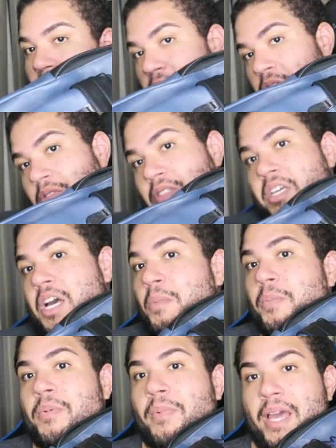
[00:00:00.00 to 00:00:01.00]
this was a
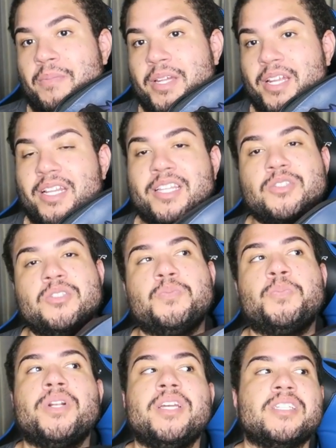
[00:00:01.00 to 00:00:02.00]
come up in my opinion. This is
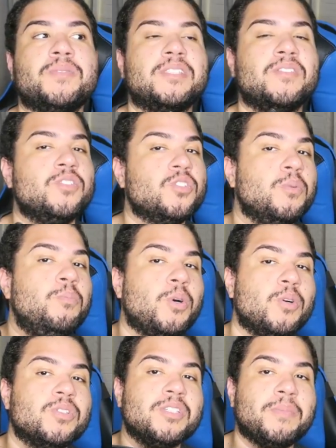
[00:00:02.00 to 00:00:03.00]
pretty expensive. This is the
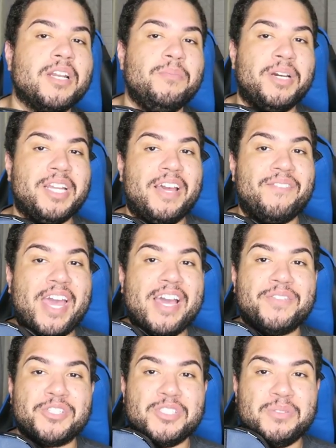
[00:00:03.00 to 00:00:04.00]
most amount of money I've
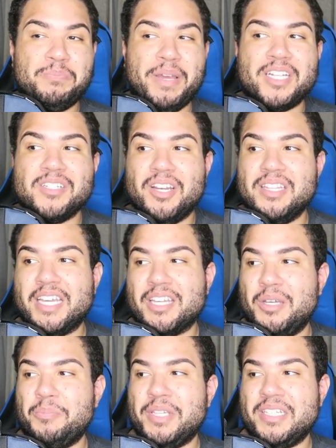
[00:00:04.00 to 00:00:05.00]
ever spent on
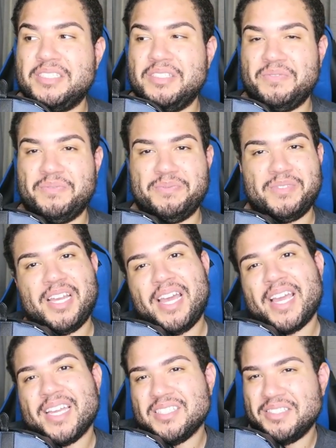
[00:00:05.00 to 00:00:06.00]
like a piece of,
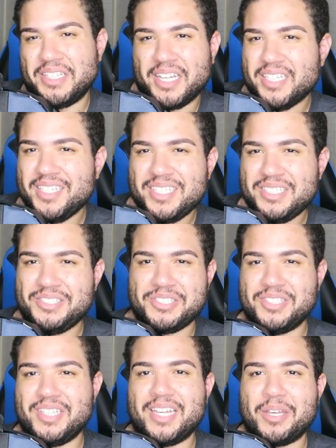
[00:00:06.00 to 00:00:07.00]
I guess,
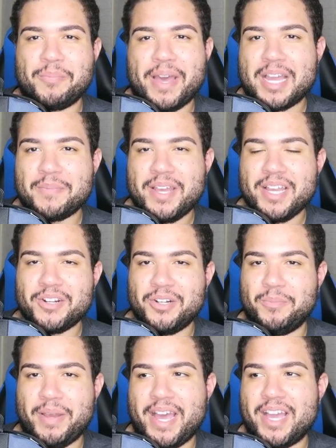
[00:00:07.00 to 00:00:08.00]
luggage or like a backpack
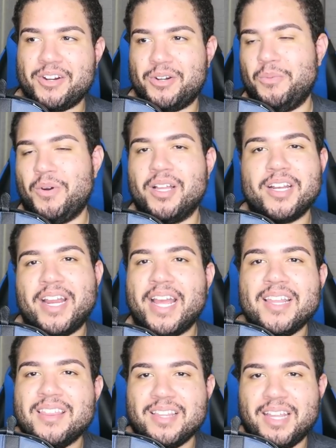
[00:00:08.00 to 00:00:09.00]
or a bag or, a wall or
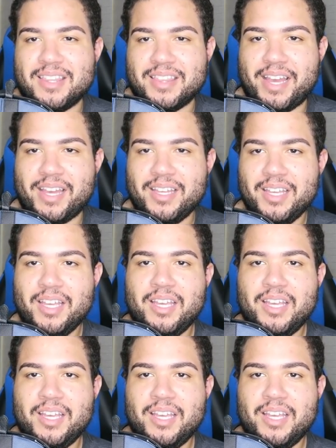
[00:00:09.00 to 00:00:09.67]
anything like that.